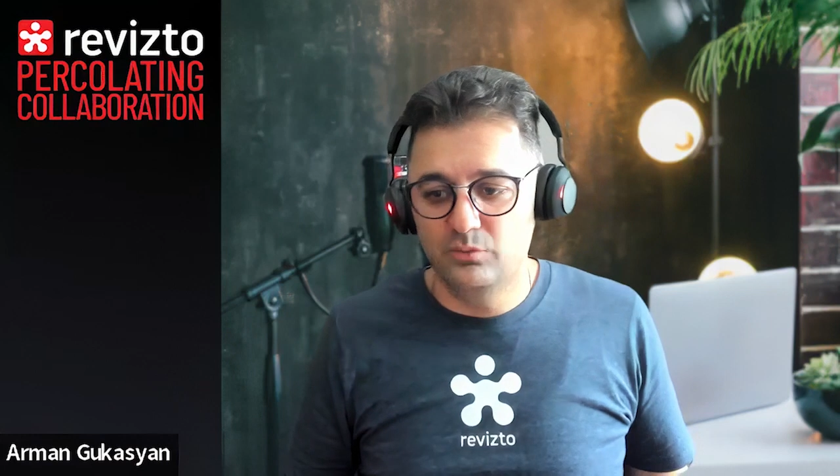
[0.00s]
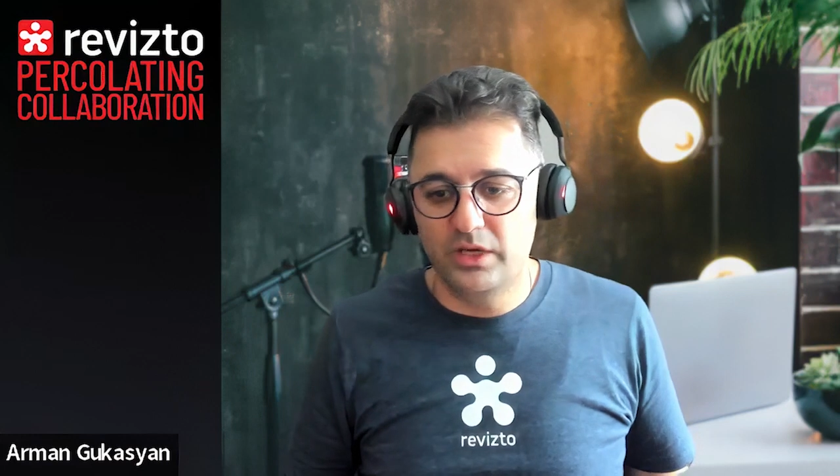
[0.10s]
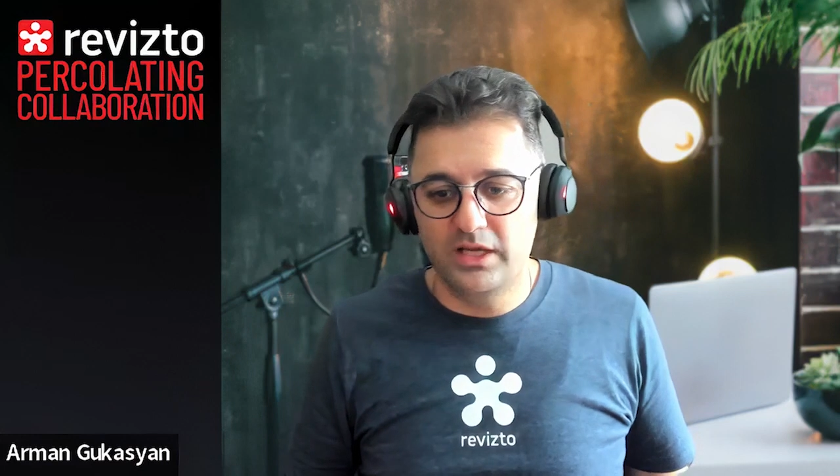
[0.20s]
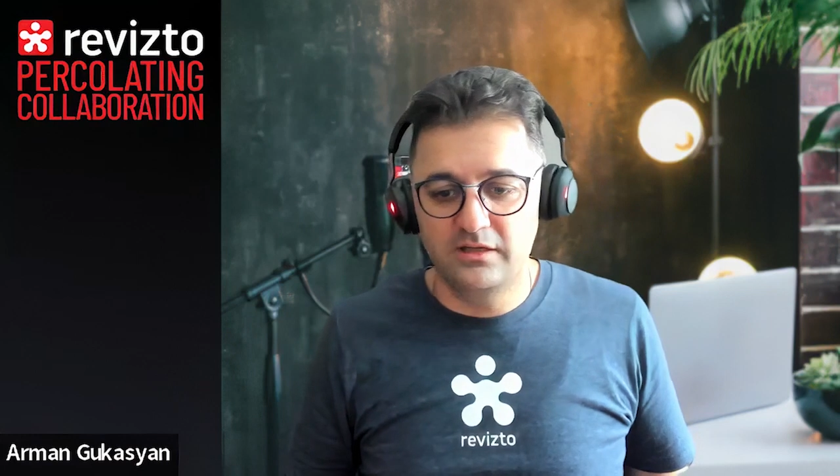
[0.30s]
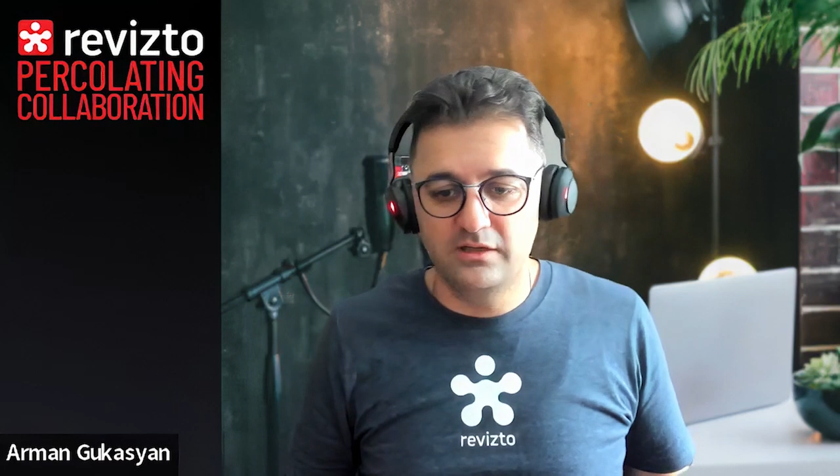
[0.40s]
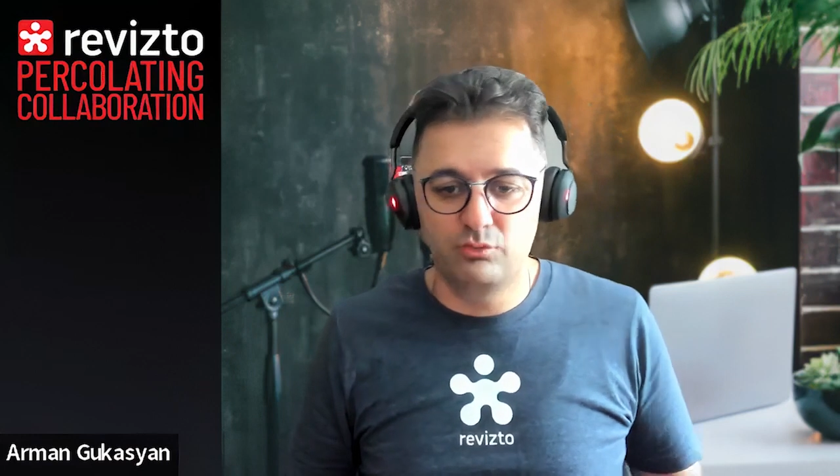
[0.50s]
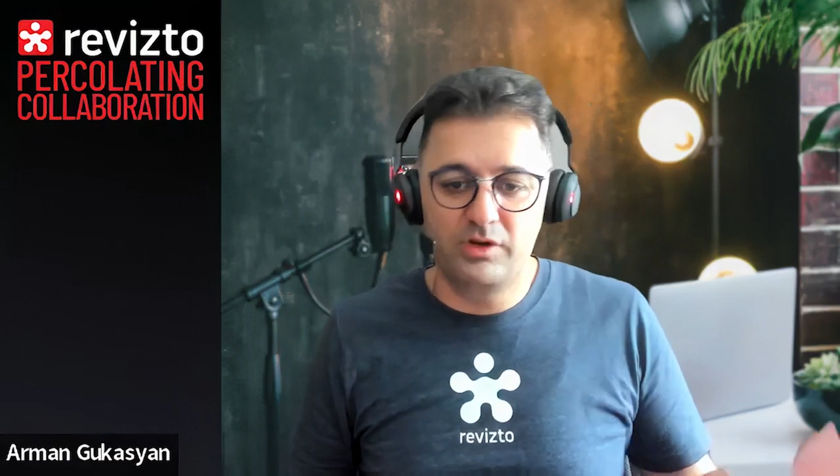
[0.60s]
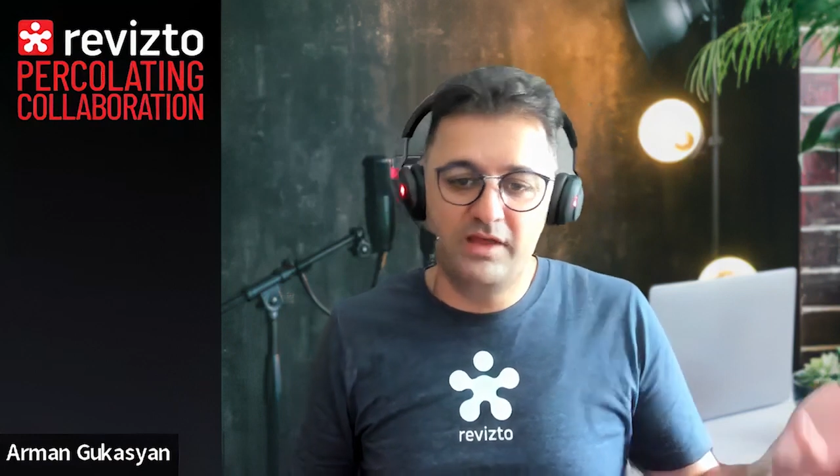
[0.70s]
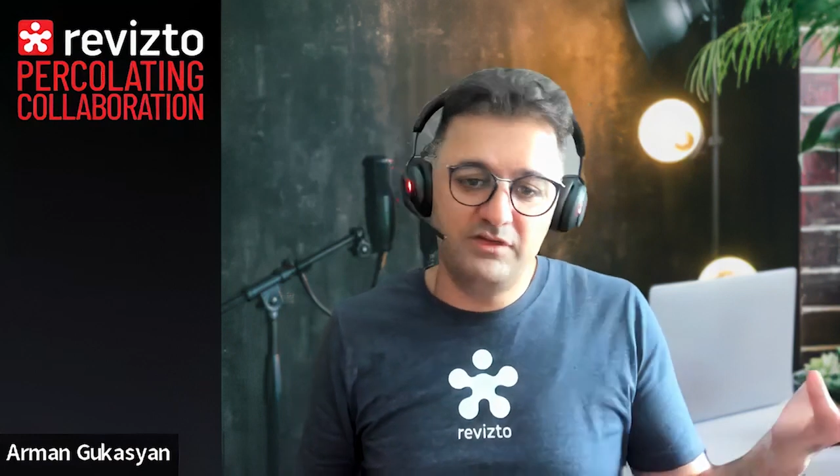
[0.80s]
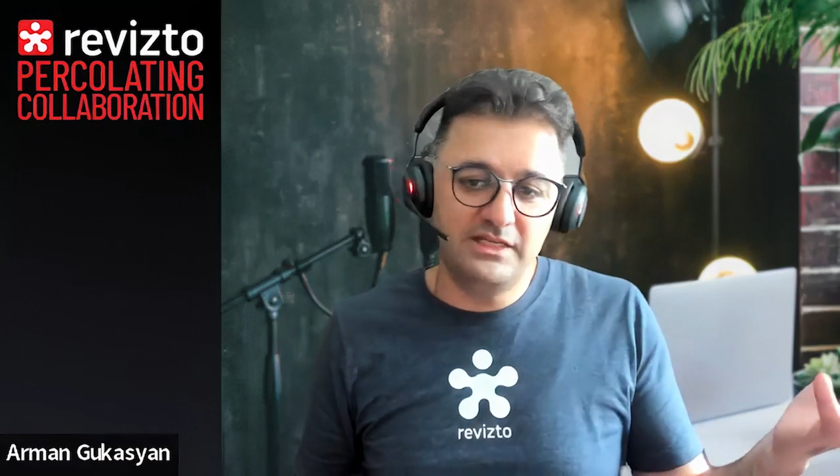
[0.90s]
when
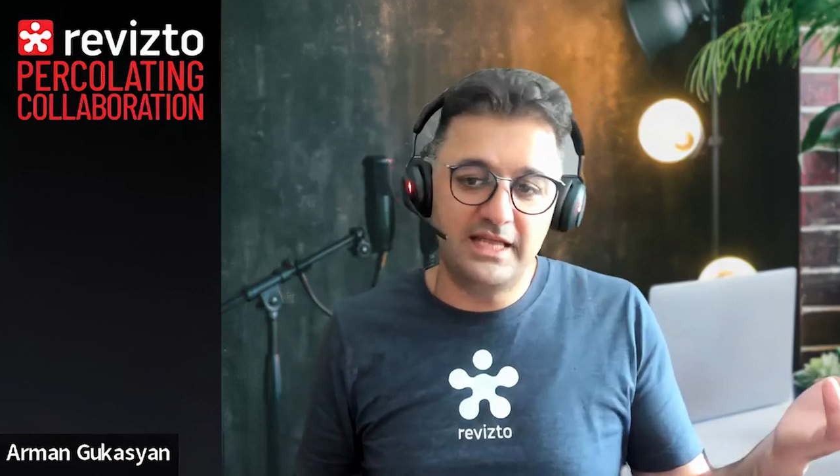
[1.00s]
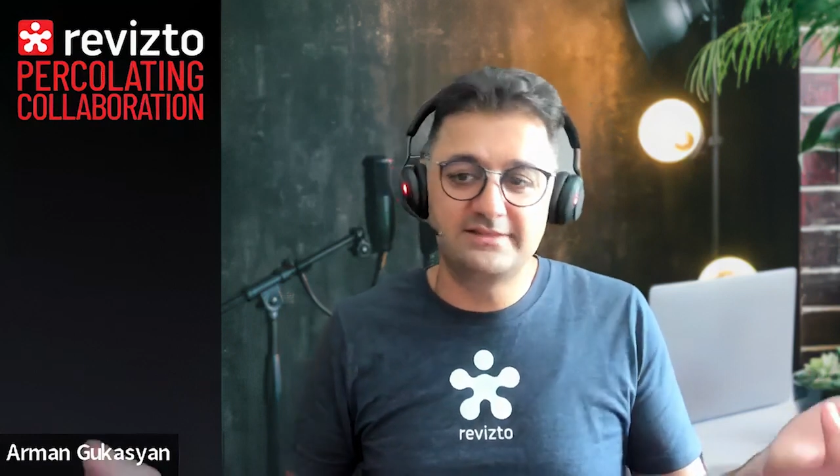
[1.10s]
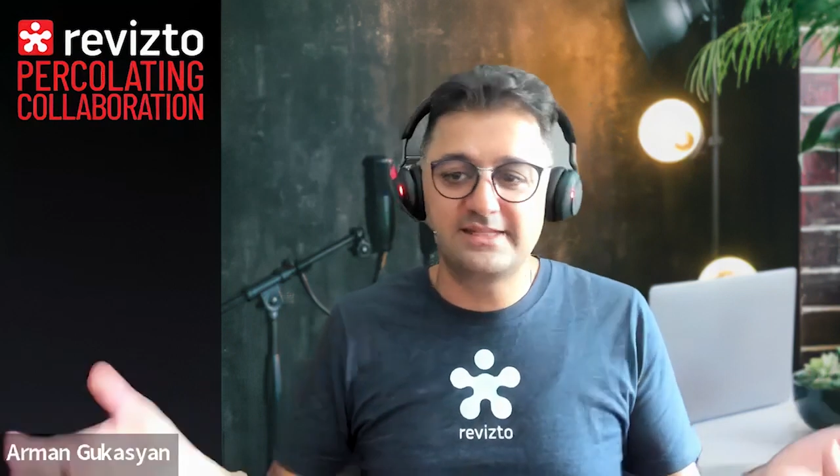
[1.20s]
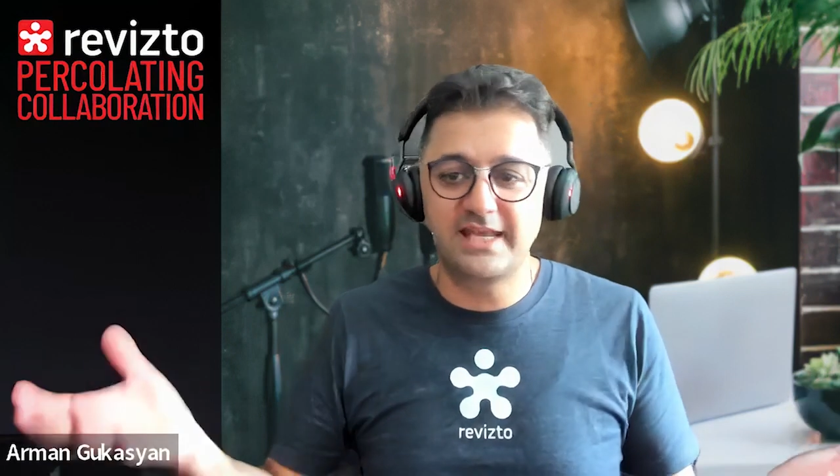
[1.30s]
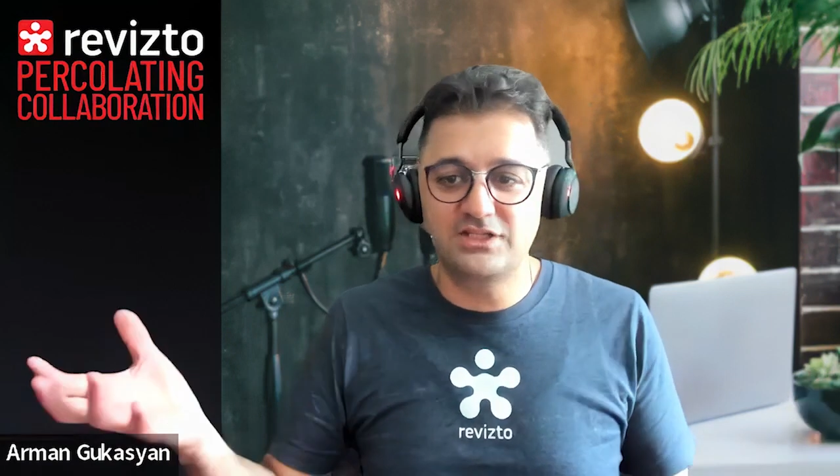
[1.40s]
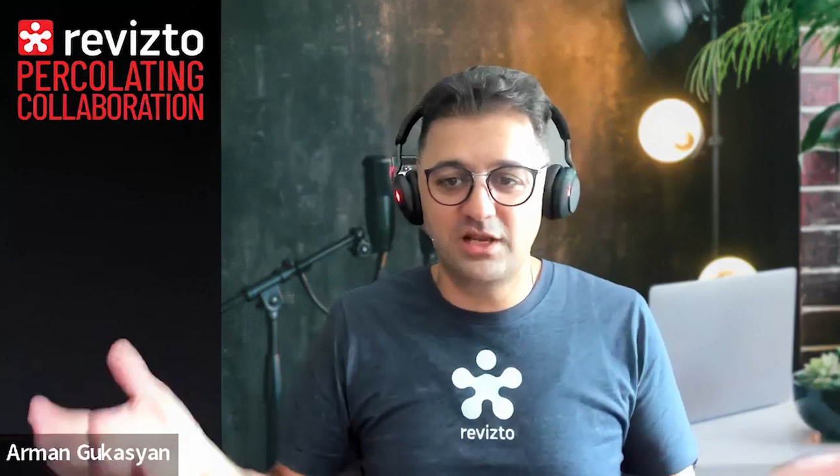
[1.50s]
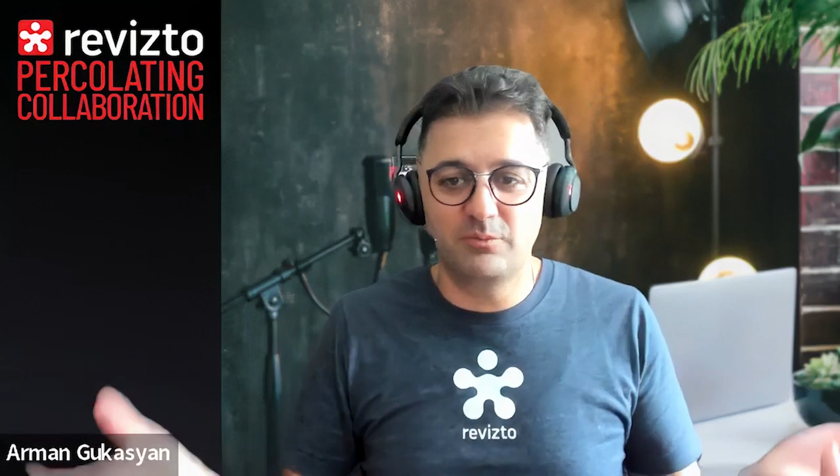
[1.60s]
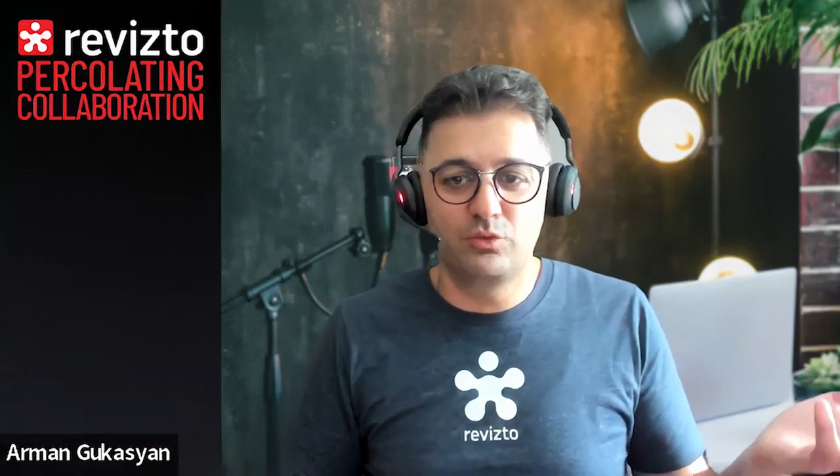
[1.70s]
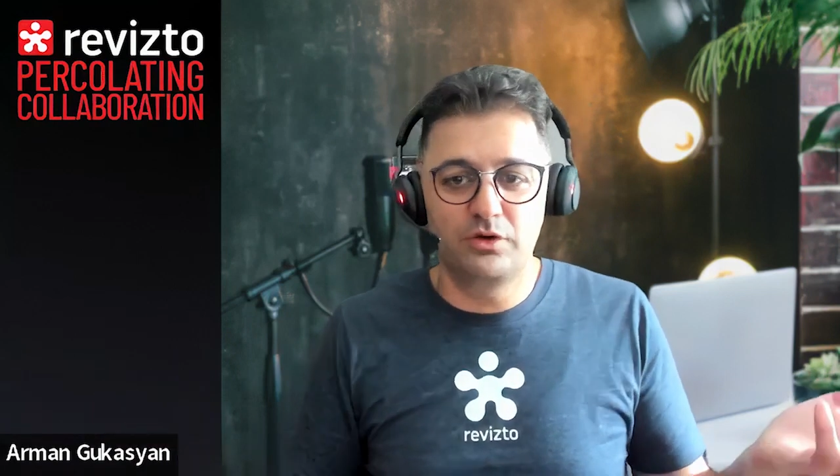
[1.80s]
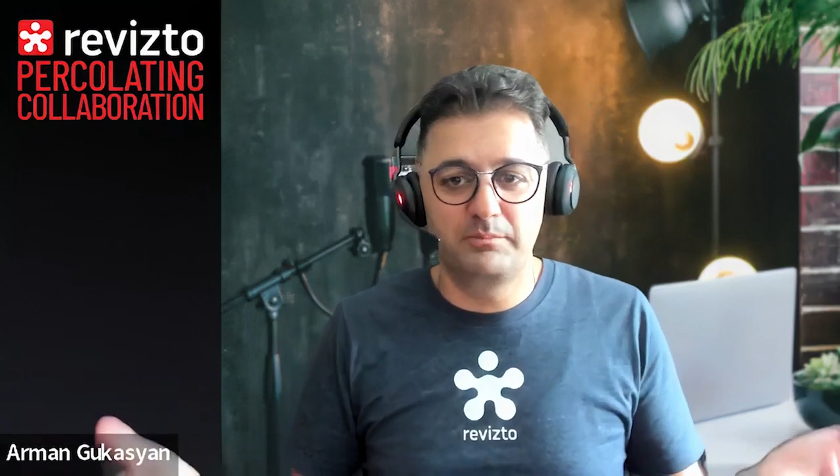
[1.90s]
Revit and SketchUp